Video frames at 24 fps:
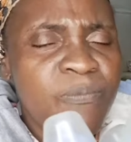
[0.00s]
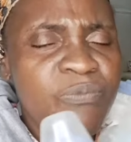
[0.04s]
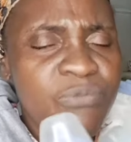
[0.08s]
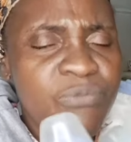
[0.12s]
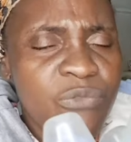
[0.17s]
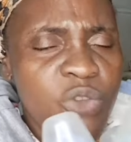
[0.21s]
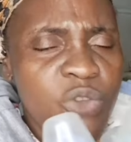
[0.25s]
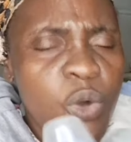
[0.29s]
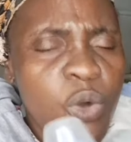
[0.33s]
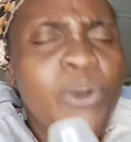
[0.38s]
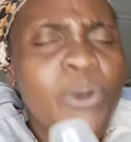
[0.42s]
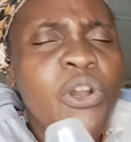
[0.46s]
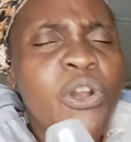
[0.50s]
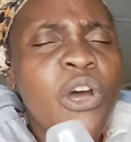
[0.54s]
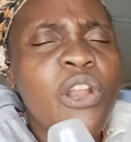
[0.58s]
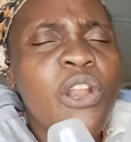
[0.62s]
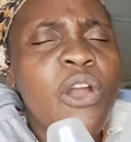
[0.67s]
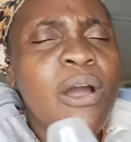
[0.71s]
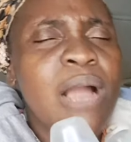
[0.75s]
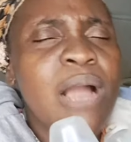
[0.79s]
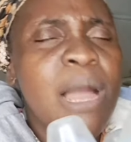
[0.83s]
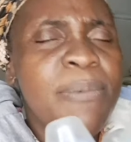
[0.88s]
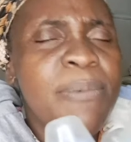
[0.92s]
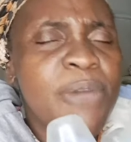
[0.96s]
You will no
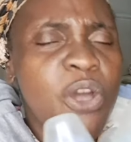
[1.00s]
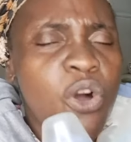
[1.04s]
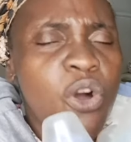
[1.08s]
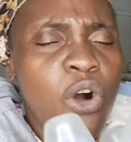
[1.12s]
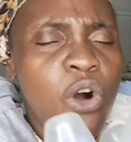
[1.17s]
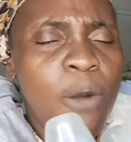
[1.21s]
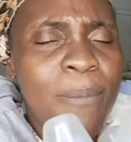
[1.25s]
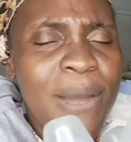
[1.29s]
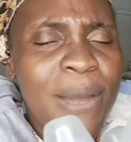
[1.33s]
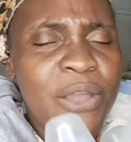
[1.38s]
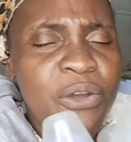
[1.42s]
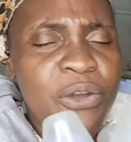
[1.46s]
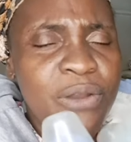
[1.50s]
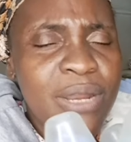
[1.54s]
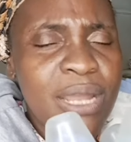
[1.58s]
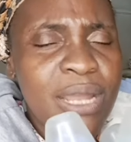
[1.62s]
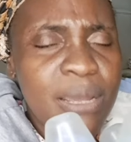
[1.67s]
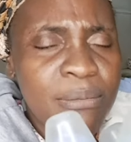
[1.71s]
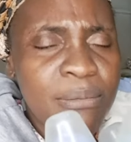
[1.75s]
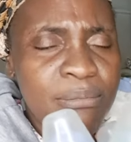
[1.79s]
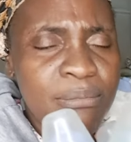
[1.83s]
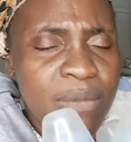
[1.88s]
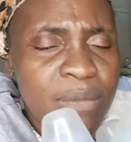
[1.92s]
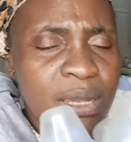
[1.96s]
longer be called by your
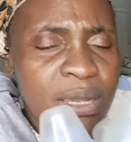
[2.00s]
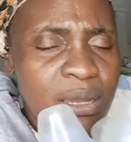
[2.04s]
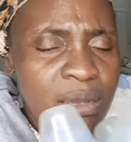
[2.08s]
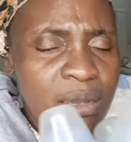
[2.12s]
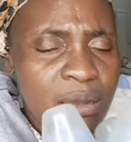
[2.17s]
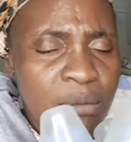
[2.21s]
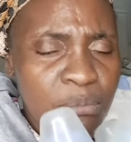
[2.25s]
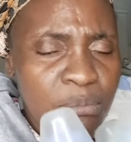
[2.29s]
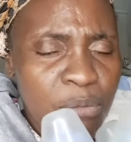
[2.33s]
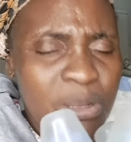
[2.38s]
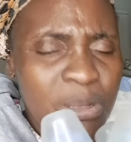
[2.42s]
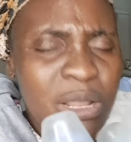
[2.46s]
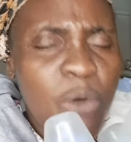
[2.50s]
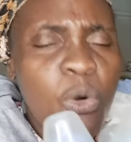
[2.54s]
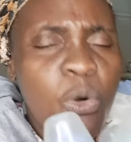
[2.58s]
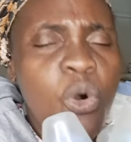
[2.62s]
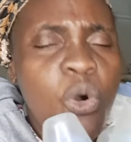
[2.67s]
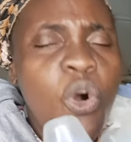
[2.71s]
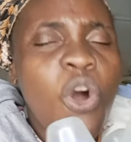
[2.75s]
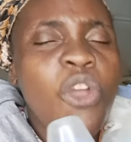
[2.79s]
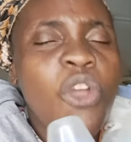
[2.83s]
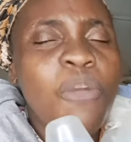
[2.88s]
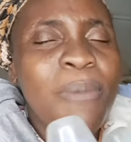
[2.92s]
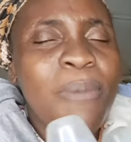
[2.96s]
name, but they will
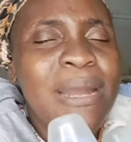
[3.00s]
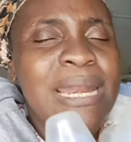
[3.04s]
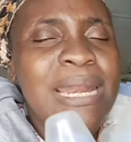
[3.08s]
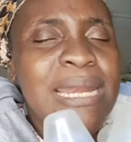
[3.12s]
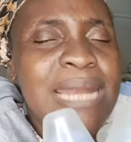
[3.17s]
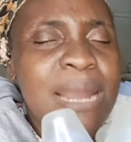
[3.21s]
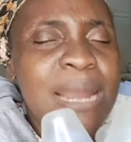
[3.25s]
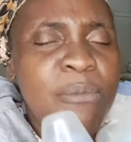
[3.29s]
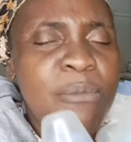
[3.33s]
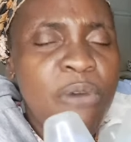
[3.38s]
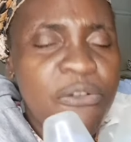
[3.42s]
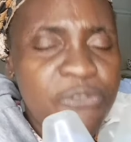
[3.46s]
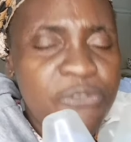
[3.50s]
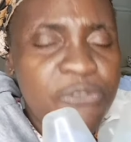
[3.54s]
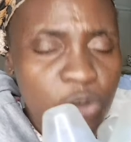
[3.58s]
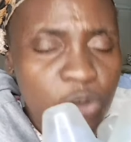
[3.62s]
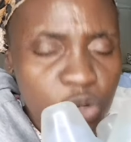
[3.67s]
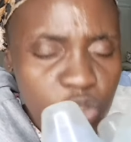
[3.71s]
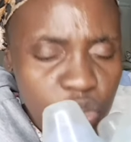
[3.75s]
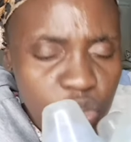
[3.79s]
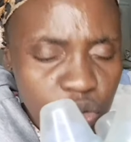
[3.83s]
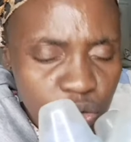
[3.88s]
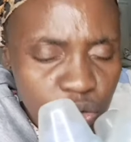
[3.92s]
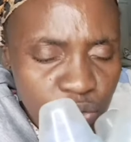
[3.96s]
call you by the name of
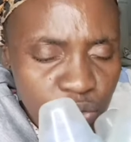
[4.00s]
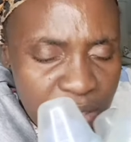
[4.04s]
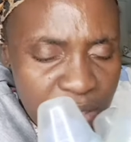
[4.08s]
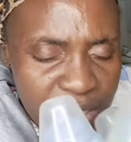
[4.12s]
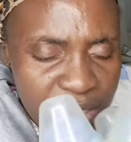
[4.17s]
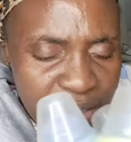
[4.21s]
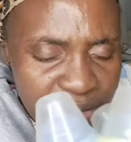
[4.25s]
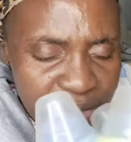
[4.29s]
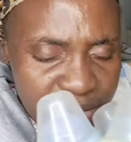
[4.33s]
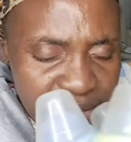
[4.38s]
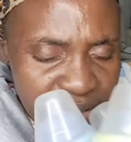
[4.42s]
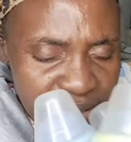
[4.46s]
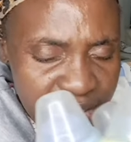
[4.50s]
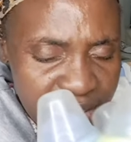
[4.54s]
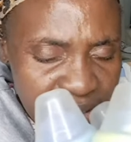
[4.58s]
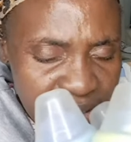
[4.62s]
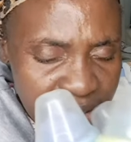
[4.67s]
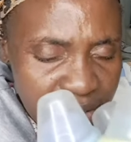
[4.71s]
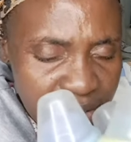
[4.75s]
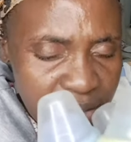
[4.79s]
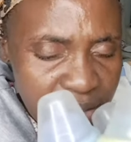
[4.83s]
your children this season.